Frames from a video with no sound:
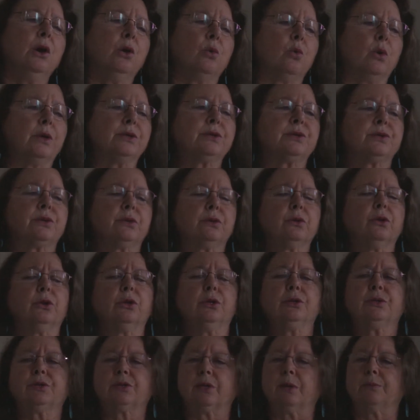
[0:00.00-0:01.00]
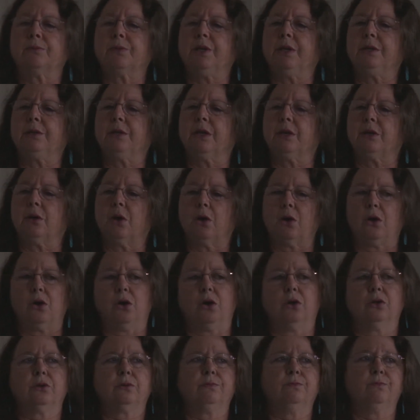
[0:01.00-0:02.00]
was to learn something that
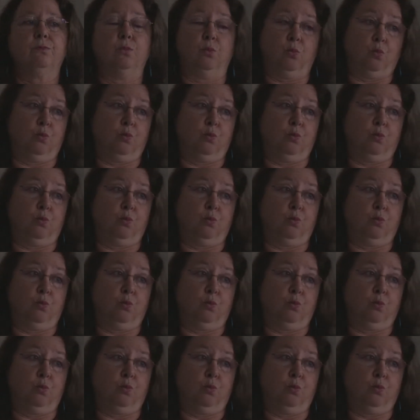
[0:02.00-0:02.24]
all